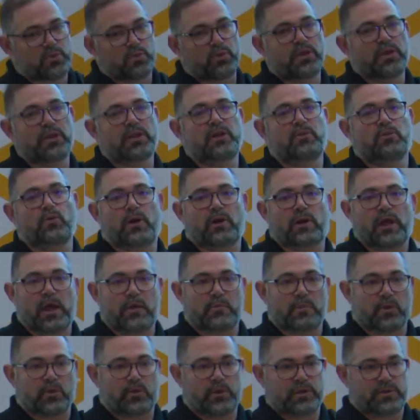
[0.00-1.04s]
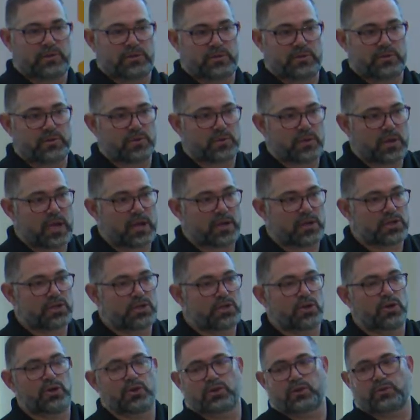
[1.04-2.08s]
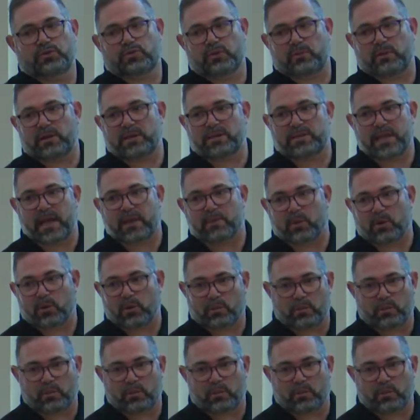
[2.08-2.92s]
really what I'm going to kind of show you from a demo